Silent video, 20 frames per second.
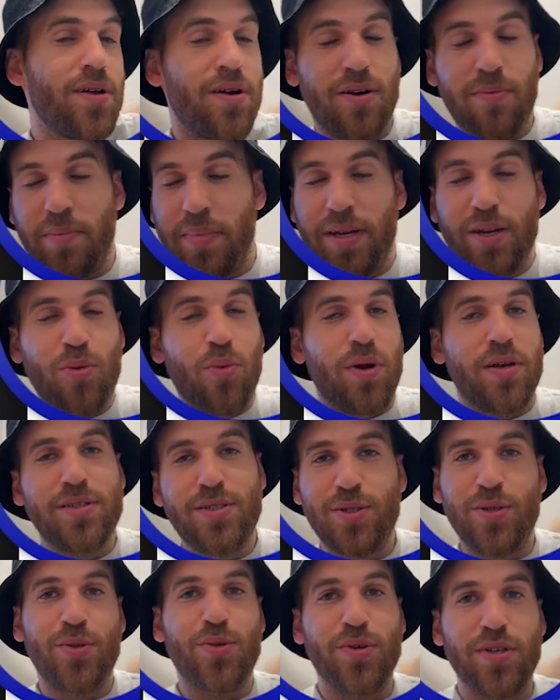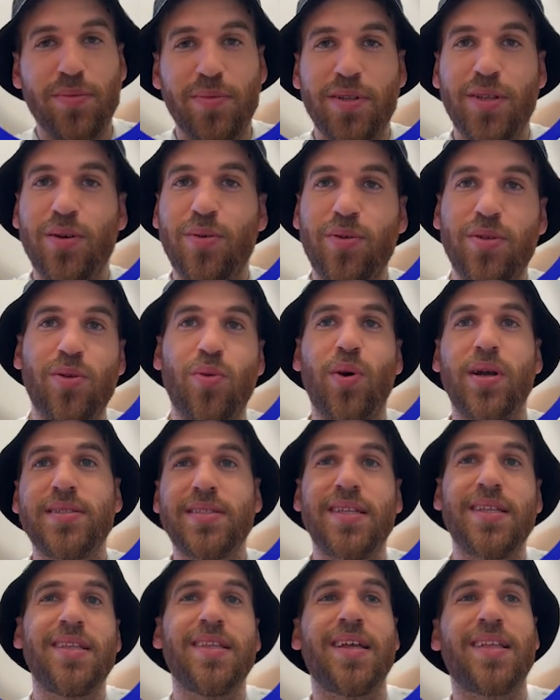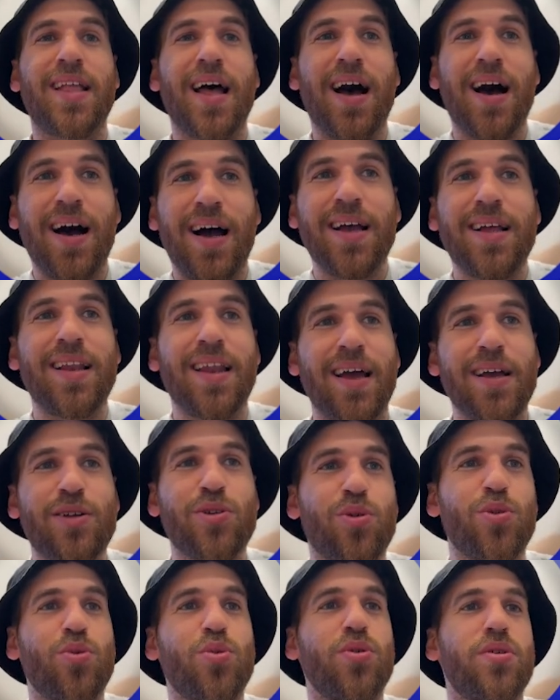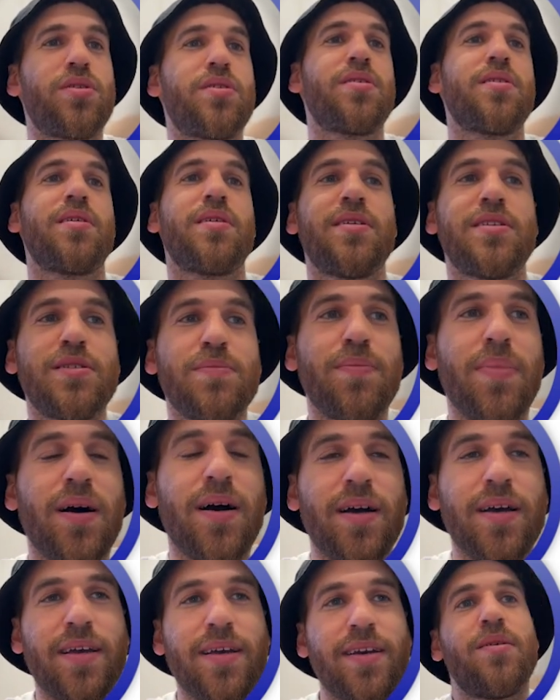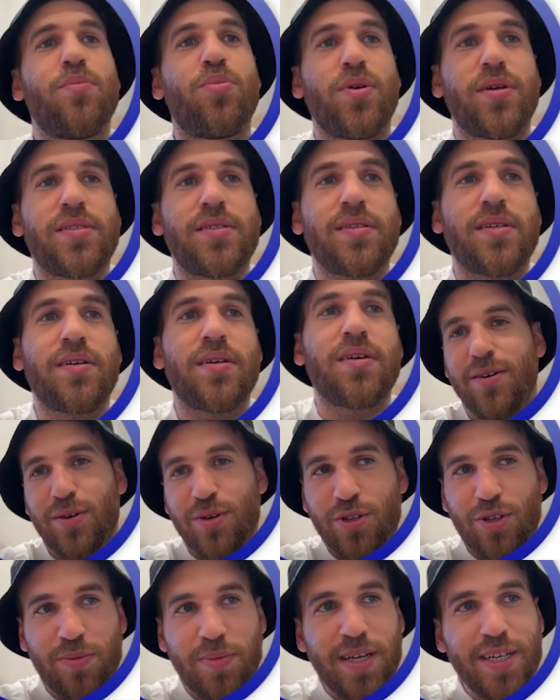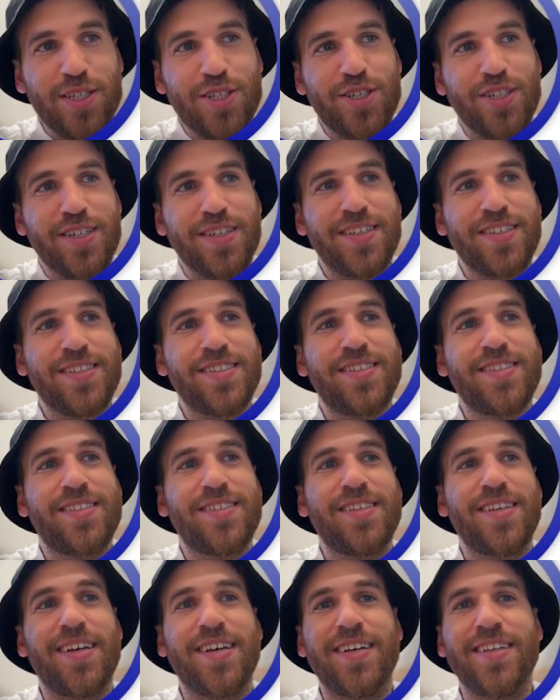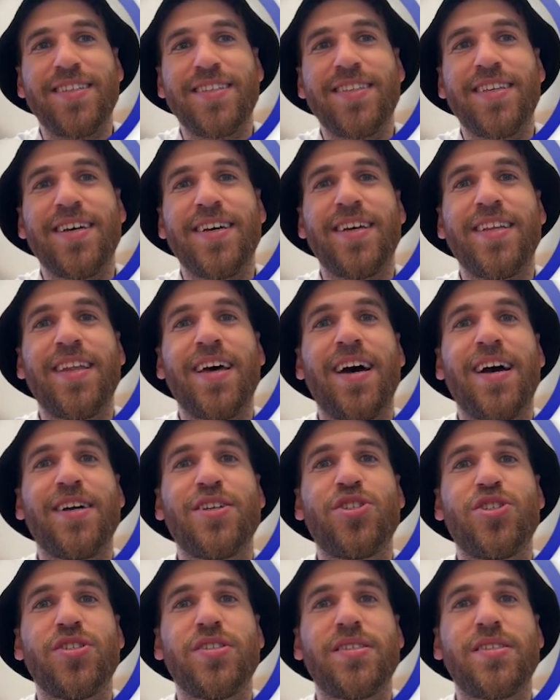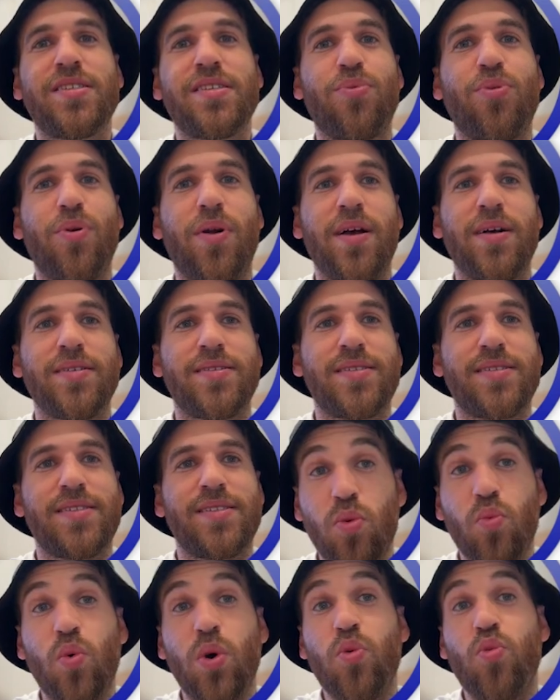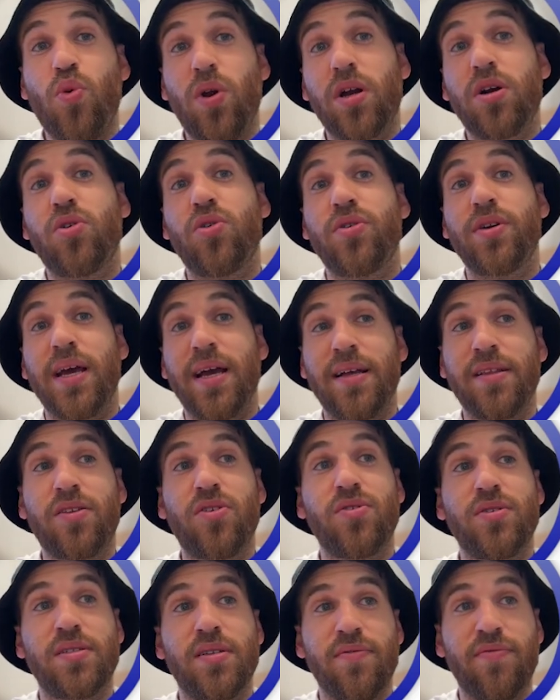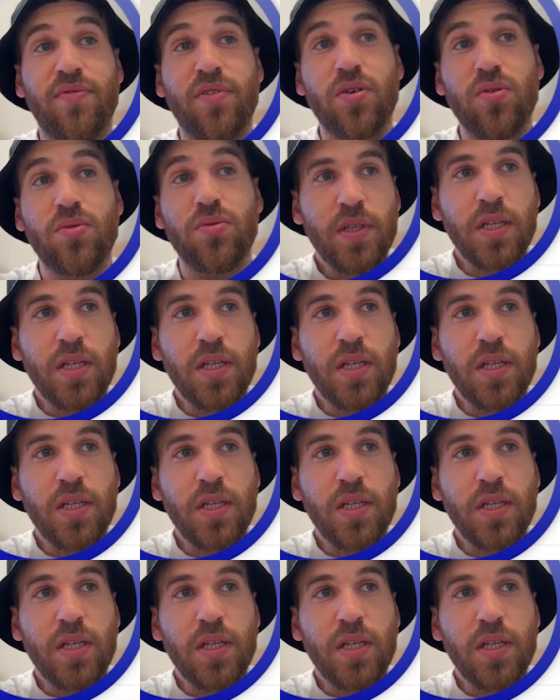are many ways to do it, but the way that I like to do it is by pressing automations, and then I just press when record enters the view.